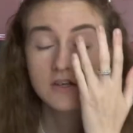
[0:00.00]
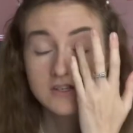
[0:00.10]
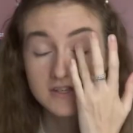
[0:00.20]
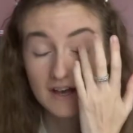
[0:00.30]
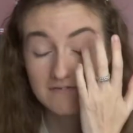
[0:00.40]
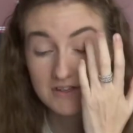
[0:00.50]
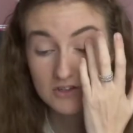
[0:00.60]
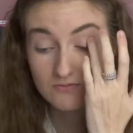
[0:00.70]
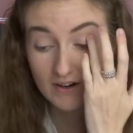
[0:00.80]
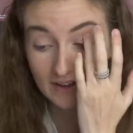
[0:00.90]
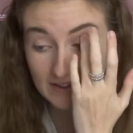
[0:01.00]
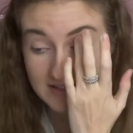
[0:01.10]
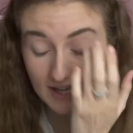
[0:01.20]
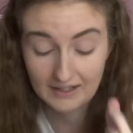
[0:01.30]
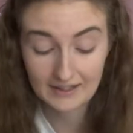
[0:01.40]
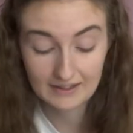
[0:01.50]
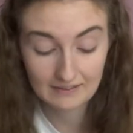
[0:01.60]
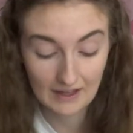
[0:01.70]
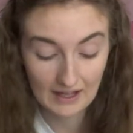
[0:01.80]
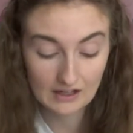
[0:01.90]
So that feels really tacky,
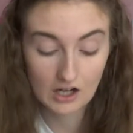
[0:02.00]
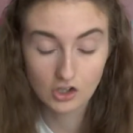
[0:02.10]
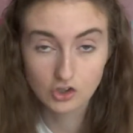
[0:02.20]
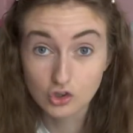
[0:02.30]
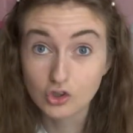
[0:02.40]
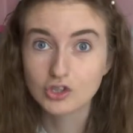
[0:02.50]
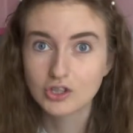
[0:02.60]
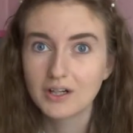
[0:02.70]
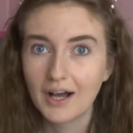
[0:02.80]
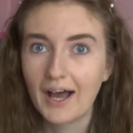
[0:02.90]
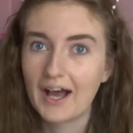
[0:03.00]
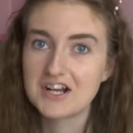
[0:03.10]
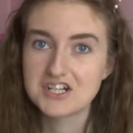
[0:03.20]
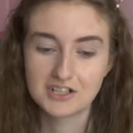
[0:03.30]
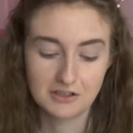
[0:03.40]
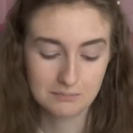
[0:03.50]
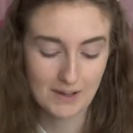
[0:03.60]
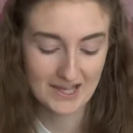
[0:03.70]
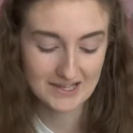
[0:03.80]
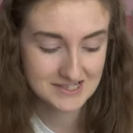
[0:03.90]
like a good eyeshadow
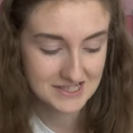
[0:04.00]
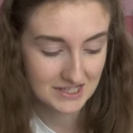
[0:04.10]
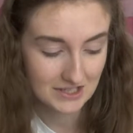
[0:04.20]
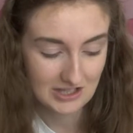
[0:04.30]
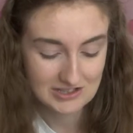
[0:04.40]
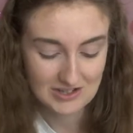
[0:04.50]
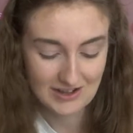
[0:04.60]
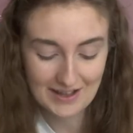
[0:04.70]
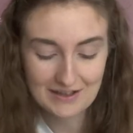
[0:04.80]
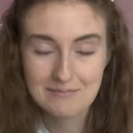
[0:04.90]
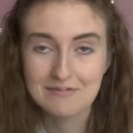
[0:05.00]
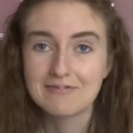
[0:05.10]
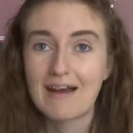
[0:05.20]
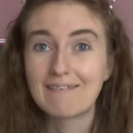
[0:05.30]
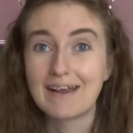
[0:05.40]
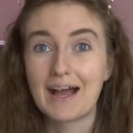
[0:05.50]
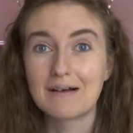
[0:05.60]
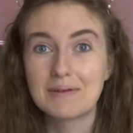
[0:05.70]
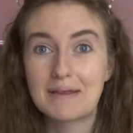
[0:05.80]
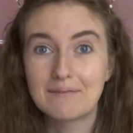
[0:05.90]
base. So I am very
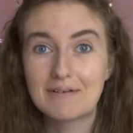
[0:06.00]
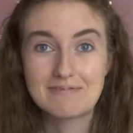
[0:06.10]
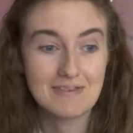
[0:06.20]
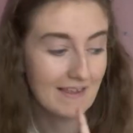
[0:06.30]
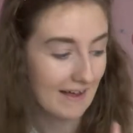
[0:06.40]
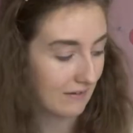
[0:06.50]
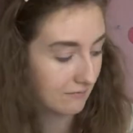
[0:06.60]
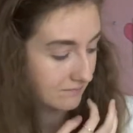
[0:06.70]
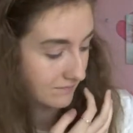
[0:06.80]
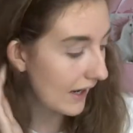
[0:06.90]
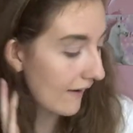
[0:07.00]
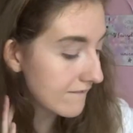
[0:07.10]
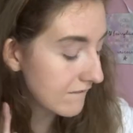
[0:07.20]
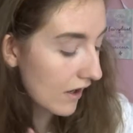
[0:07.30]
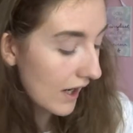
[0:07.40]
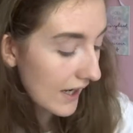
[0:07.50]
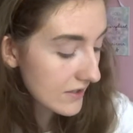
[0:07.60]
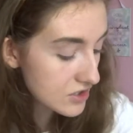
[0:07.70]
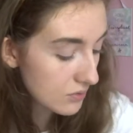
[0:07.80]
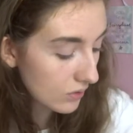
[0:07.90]
happy with that. Now for
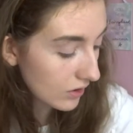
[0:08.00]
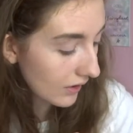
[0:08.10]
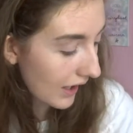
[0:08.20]
actual